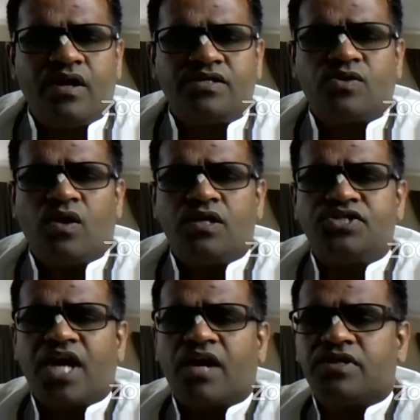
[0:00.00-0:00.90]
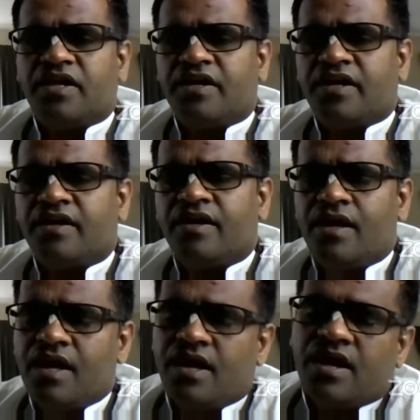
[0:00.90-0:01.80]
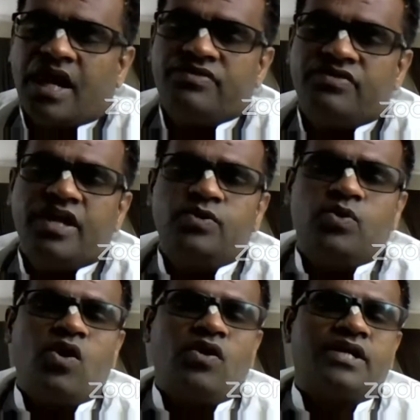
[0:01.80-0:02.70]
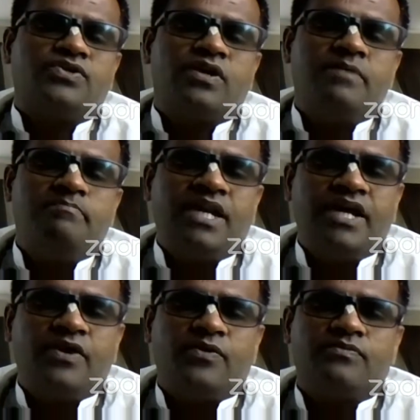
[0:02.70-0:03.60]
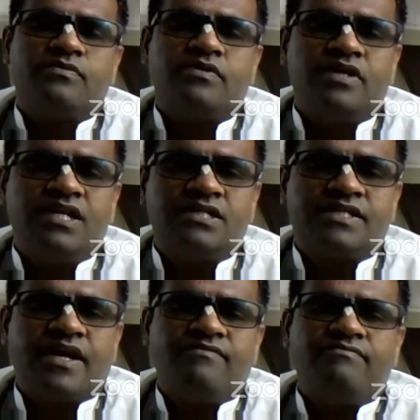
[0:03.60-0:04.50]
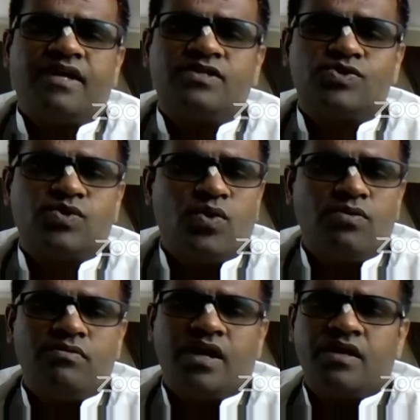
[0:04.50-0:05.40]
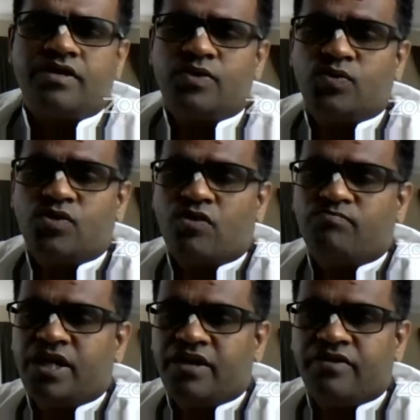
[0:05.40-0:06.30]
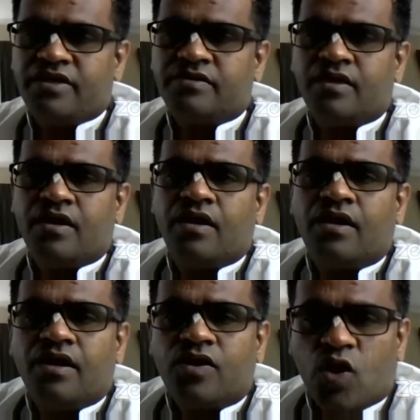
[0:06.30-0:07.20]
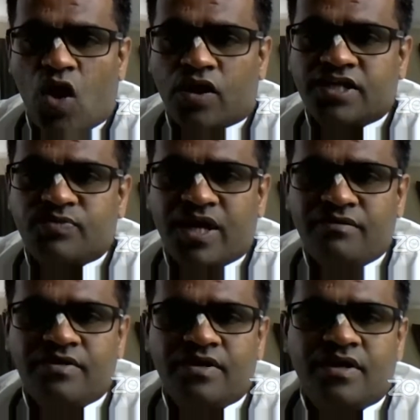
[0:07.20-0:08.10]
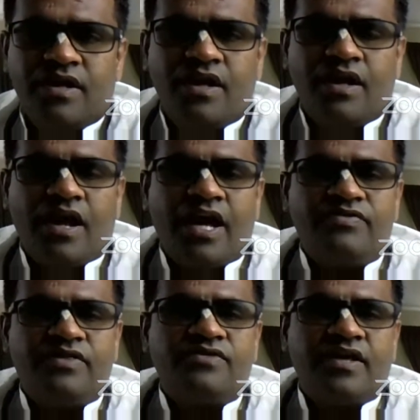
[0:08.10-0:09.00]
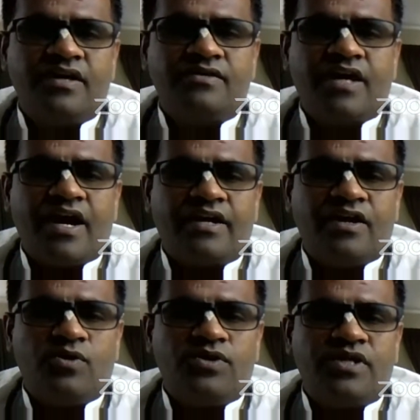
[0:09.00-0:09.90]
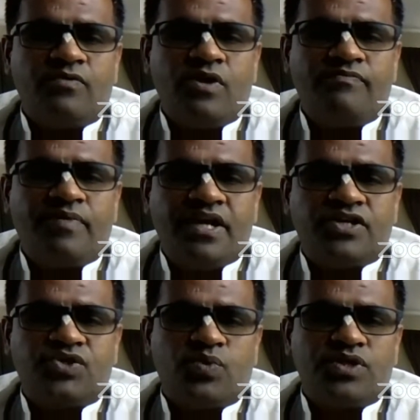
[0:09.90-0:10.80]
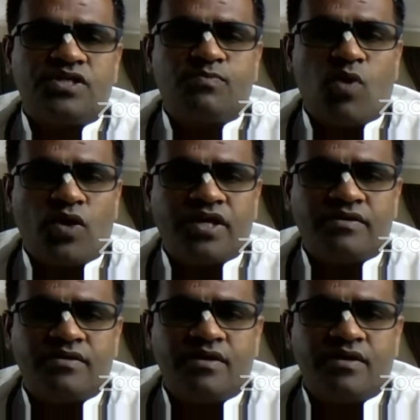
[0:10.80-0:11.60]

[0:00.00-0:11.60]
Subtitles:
It's called a Charvak theory, and they do not actually believe in a self as a soul, and they do not believe in God as well, and they think that everything will finish with this body.